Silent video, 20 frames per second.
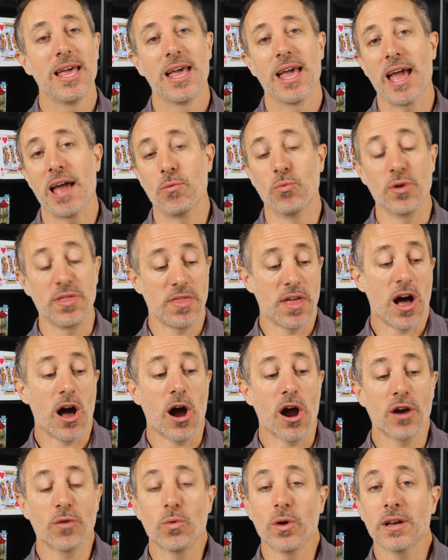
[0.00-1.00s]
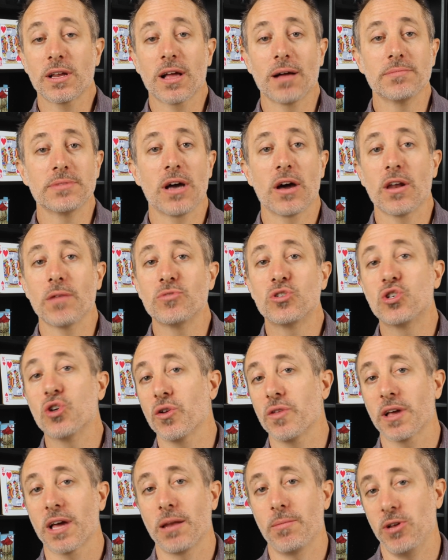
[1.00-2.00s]
And when the hard one comes out, I'm
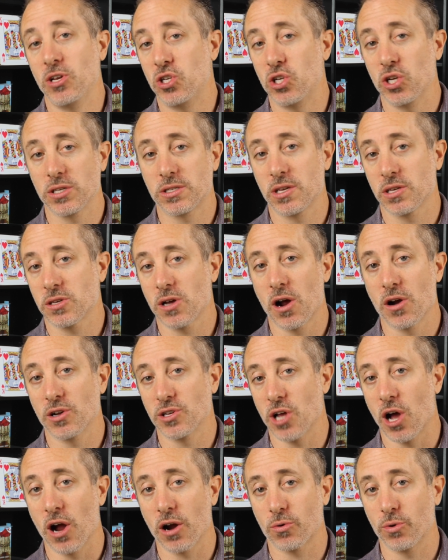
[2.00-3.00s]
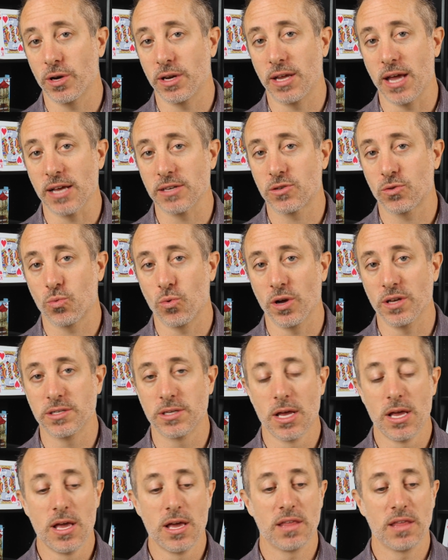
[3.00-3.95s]
sure they're gonna be just as hard as Awkward Guests was.